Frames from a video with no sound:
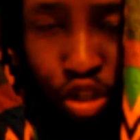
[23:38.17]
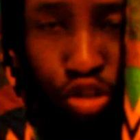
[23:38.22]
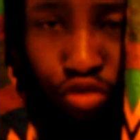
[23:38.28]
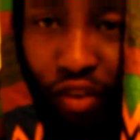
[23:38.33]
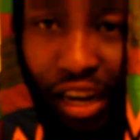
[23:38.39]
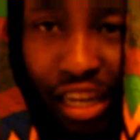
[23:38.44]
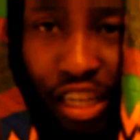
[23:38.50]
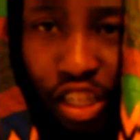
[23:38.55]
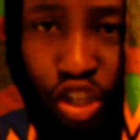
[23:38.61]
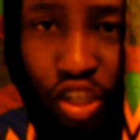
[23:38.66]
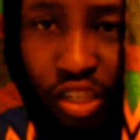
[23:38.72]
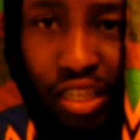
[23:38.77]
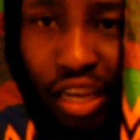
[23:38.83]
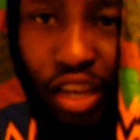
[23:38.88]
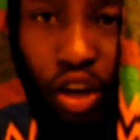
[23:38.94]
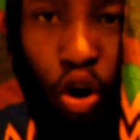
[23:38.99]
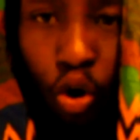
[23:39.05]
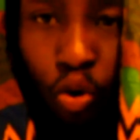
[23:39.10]
So rather than just
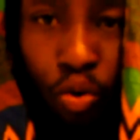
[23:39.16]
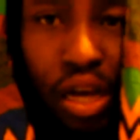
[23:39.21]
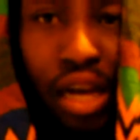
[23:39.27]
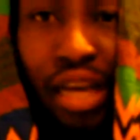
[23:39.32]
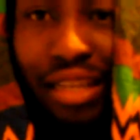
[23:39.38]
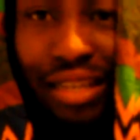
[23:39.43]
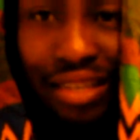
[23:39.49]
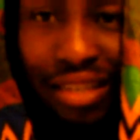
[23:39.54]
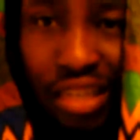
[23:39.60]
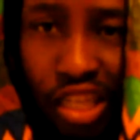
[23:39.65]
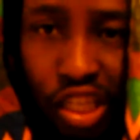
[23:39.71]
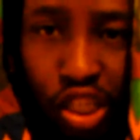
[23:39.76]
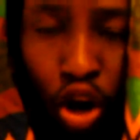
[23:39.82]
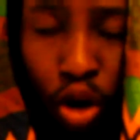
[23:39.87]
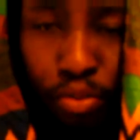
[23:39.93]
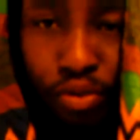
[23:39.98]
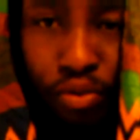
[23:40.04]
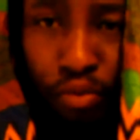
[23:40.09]
saying, oh, the seed
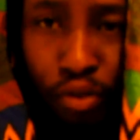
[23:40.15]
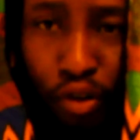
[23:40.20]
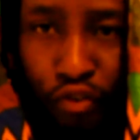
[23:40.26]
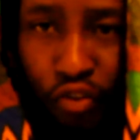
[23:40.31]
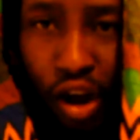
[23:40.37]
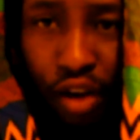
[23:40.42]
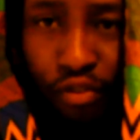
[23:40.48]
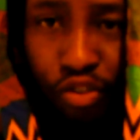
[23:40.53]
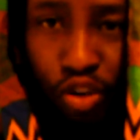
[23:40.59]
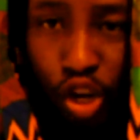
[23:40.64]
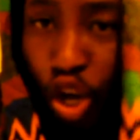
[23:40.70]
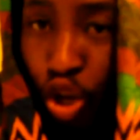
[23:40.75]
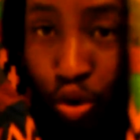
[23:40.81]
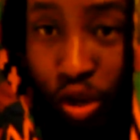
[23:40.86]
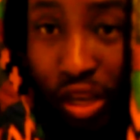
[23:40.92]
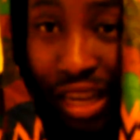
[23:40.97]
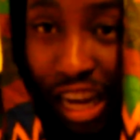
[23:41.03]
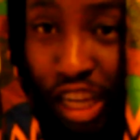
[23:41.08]
comes from the father,
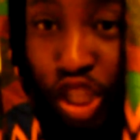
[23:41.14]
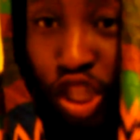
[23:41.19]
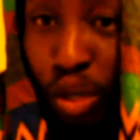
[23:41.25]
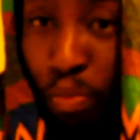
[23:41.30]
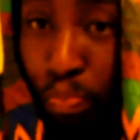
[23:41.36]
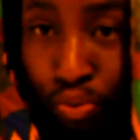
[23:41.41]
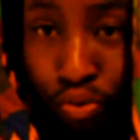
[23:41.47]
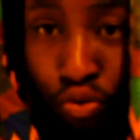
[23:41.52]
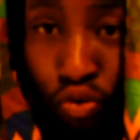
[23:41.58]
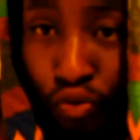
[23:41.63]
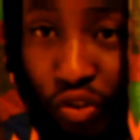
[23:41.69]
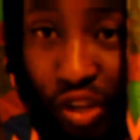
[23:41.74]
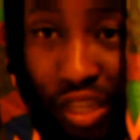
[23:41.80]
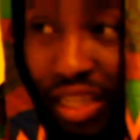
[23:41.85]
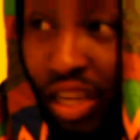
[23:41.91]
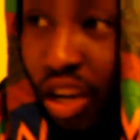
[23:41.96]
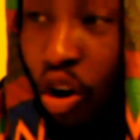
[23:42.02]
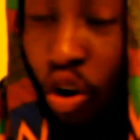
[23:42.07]
you can actually prove
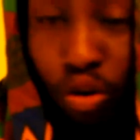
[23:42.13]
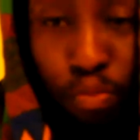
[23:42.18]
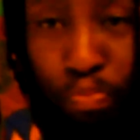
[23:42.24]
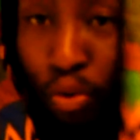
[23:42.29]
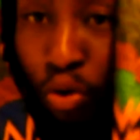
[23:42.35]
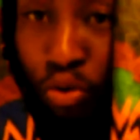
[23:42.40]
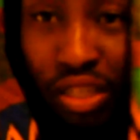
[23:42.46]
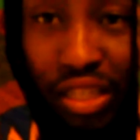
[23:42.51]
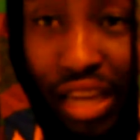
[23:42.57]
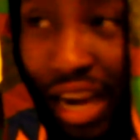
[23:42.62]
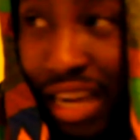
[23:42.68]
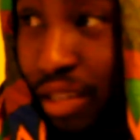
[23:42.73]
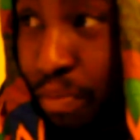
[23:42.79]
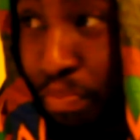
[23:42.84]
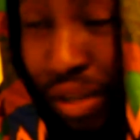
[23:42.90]
it on both sides.